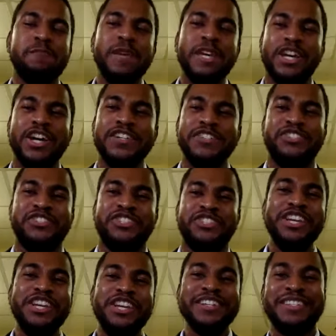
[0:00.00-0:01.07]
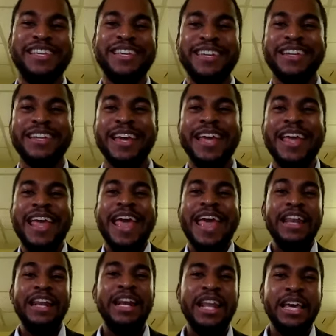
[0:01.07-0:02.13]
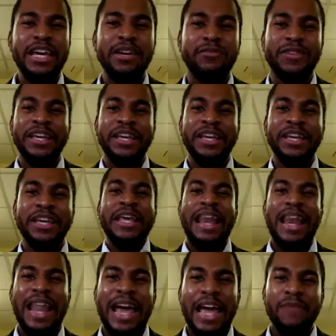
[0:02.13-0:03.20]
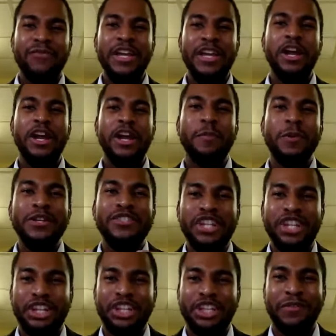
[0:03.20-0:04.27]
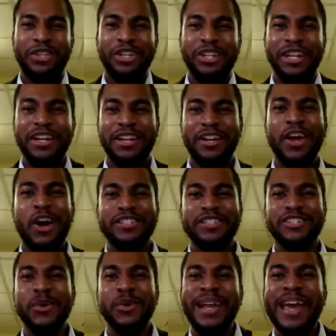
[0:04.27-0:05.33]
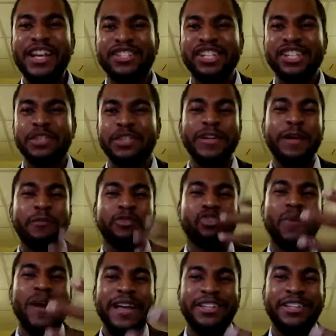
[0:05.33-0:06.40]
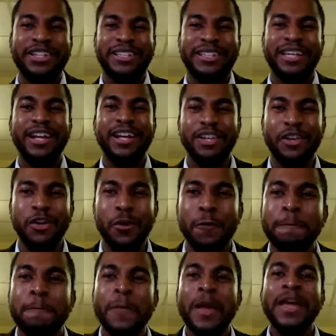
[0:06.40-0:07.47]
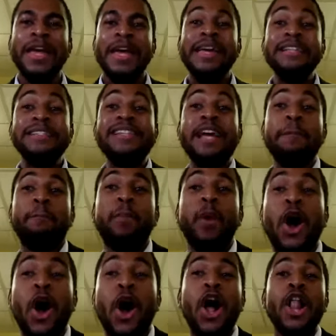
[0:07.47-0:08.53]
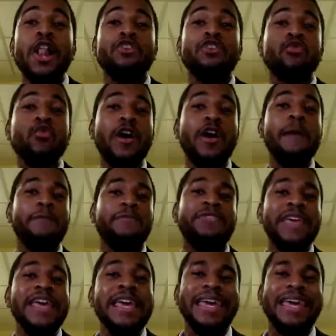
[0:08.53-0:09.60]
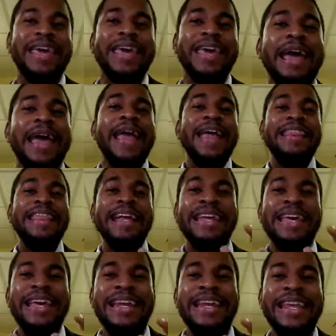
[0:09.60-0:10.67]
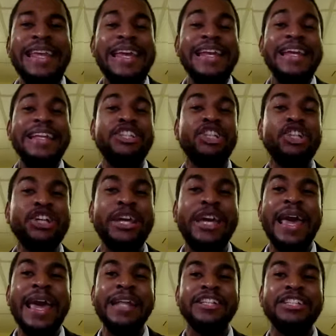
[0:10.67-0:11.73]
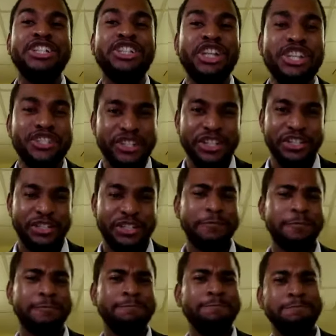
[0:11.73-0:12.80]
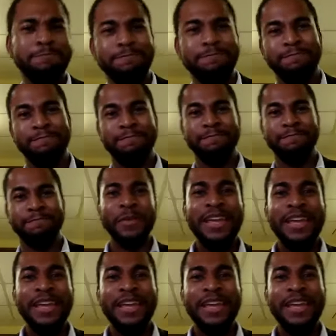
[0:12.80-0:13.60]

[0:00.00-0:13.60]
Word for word: because Jesus did and lived a life in opposition to their law. So, in essence, what I'm trying to tell you is that Paul grew up thinking that he needed to hate Jesus. Mm.